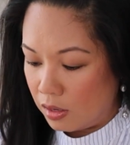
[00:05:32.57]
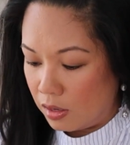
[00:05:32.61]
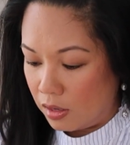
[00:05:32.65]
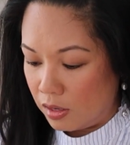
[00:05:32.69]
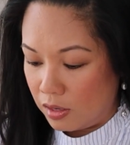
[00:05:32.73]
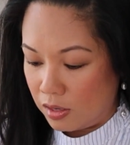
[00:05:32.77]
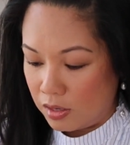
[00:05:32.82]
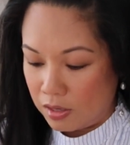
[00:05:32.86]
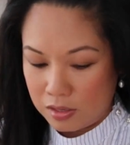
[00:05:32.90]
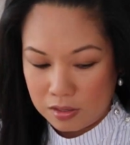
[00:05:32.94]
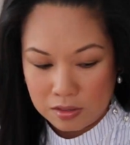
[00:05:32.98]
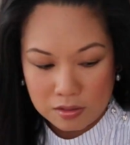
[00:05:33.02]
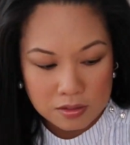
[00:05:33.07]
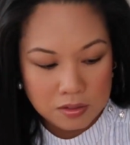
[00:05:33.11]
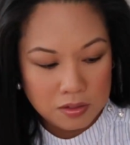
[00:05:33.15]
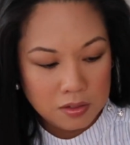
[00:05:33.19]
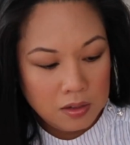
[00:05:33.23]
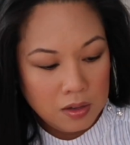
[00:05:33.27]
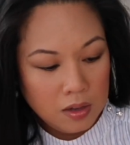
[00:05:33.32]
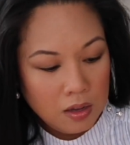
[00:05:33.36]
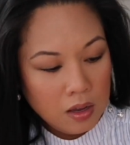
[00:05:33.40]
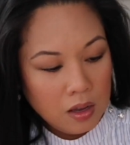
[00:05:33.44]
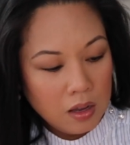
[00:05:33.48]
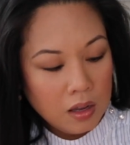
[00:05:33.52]
And
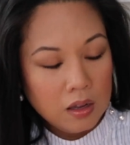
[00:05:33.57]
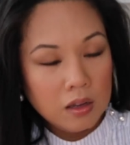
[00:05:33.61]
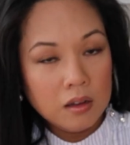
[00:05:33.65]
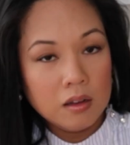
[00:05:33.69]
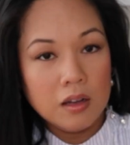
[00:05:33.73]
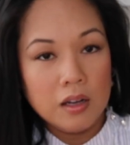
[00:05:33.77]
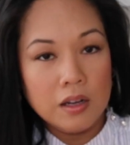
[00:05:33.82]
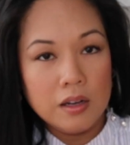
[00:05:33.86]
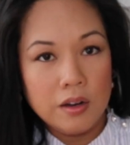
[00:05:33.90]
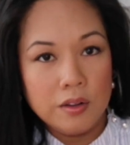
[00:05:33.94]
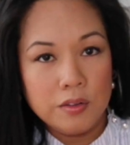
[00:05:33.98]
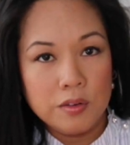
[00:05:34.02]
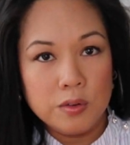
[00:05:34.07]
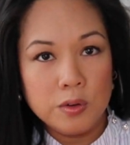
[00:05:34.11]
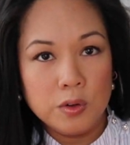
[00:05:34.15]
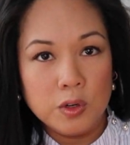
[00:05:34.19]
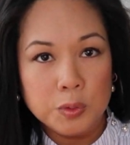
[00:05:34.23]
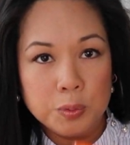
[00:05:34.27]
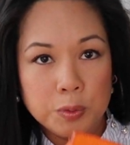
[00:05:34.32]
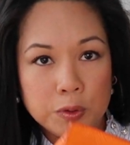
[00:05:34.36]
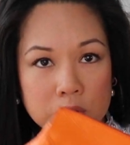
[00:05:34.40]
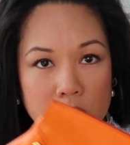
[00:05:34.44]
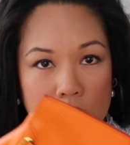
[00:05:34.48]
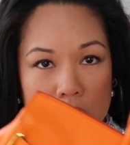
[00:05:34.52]
another
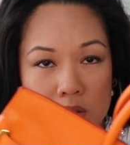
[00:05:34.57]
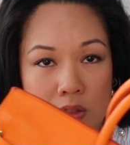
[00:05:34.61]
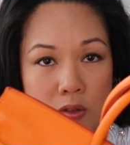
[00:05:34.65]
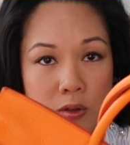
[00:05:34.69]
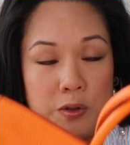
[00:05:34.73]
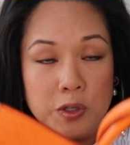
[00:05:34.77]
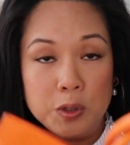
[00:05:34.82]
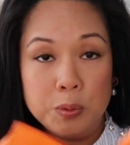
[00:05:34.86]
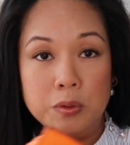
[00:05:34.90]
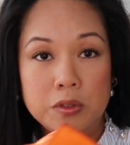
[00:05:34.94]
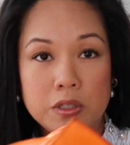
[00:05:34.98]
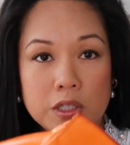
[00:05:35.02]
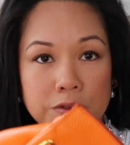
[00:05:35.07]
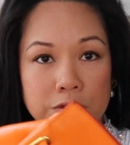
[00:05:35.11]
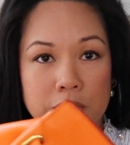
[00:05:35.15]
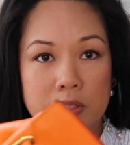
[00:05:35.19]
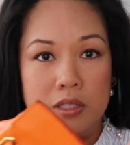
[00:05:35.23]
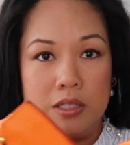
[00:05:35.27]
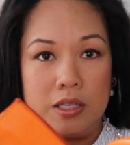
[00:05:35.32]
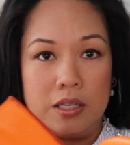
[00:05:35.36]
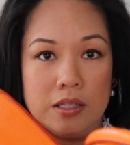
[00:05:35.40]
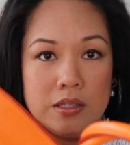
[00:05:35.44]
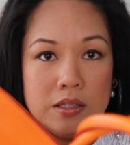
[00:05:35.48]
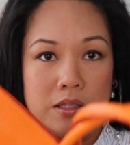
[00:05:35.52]
noticeable
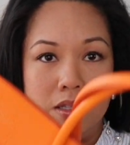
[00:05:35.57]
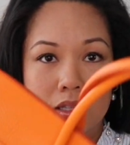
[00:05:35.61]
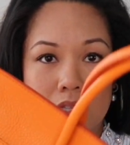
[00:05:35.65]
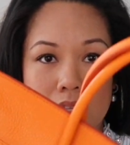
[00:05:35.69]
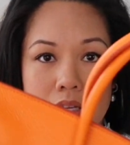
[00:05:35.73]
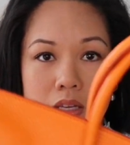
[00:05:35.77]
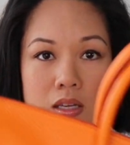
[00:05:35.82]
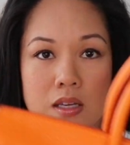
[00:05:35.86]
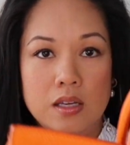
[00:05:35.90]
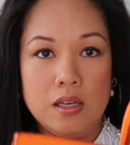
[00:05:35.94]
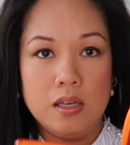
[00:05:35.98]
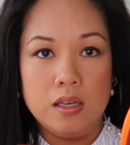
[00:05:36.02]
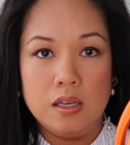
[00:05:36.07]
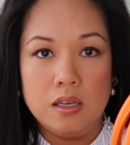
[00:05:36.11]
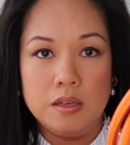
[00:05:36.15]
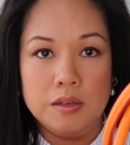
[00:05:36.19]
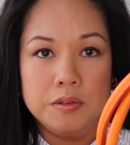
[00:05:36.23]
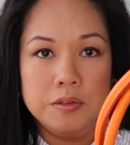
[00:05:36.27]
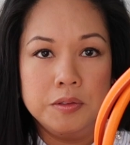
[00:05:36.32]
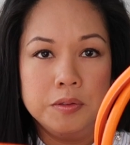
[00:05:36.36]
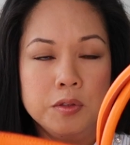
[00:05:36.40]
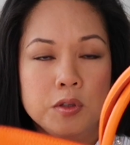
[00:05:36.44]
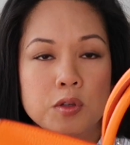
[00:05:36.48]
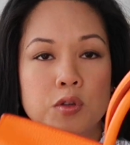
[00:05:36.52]
difference is
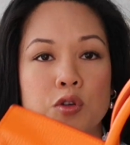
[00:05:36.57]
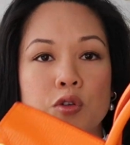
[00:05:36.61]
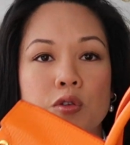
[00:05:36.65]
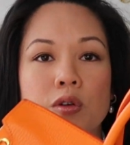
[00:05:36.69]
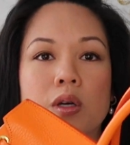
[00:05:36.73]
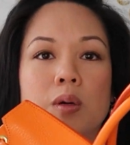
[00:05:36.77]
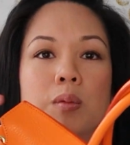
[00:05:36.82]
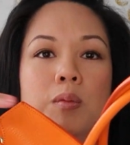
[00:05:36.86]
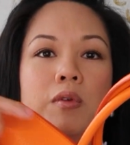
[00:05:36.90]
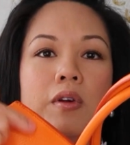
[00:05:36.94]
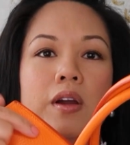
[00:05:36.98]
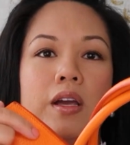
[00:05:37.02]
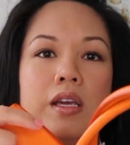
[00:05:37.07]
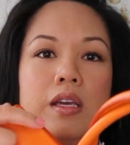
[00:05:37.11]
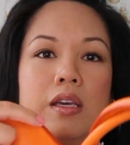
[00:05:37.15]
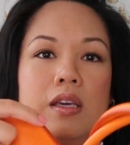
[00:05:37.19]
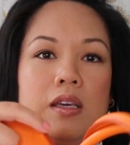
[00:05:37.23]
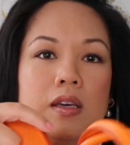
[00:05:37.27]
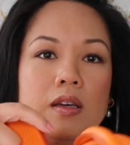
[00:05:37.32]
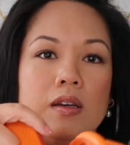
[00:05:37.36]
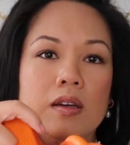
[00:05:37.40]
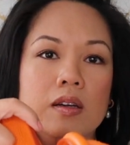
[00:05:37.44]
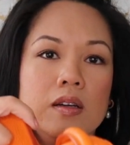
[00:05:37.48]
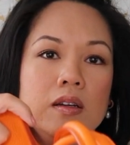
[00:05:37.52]
the trim right
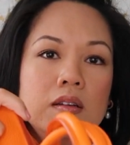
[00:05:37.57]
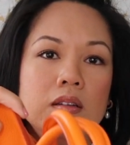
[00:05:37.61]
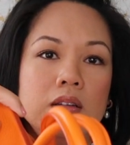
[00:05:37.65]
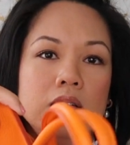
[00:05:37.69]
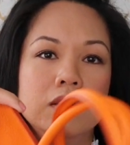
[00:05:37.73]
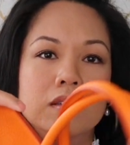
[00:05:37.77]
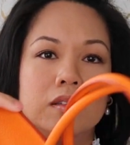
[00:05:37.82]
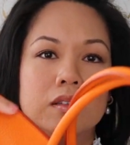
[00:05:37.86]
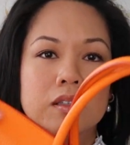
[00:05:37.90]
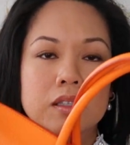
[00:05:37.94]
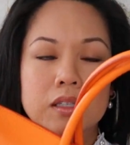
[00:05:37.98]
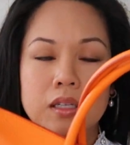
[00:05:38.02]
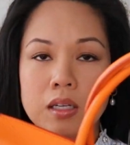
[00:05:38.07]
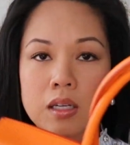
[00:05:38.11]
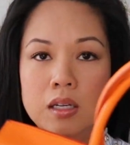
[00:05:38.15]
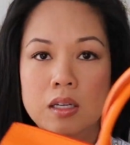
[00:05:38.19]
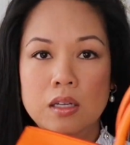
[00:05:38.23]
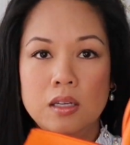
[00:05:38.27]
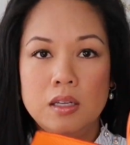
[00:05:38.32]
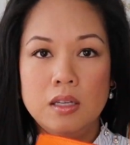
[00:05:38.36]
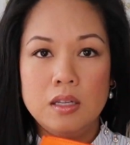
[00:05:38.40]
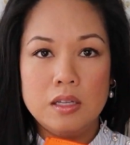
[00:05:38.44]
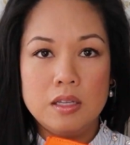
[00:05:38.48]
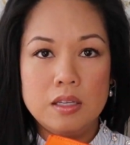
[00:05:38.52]
here
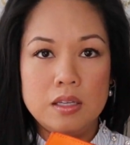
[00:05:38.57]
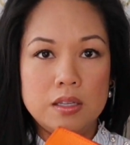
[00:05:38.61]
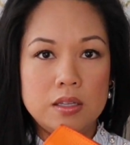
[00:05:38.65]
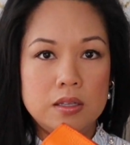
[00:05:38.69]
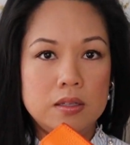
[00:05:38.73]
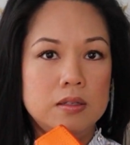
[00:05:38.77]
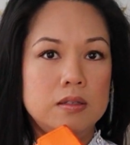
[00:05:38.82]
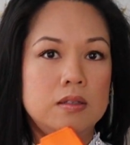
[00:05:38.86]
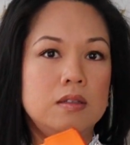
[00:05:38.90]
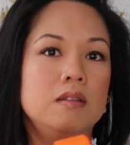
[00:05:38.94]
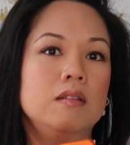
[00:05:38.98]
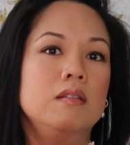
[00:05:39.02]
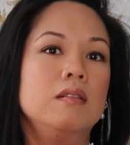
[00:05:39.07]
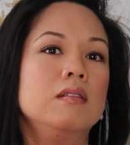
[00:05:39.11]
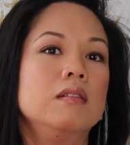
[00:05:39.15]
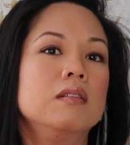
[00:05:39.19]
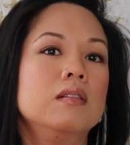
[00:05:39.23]
is